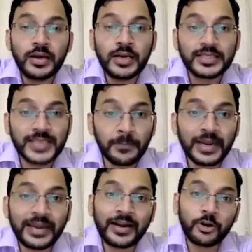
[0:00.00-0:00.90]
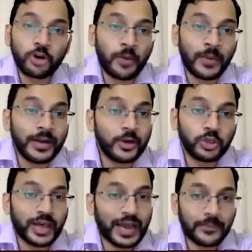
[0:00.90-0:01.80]
subclinical trauma due
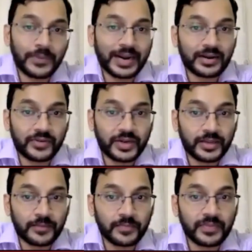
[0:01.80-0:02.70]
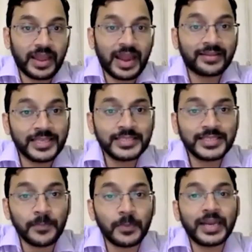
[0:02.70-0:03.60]
to the hyperactivity. And this
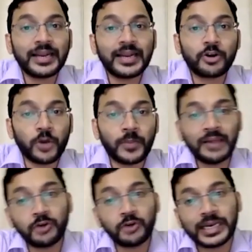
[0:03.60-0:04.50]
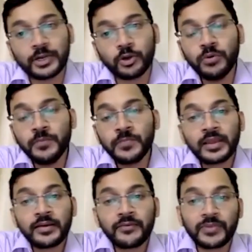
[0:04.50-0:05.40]
subclinical trauma would lead to
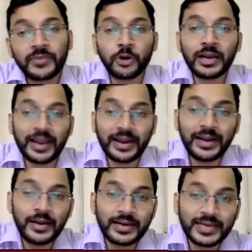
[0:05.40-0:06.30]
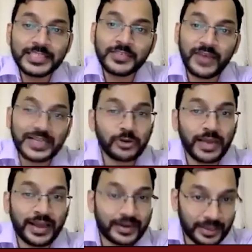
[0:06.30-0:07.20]
femoral head dysvascularity.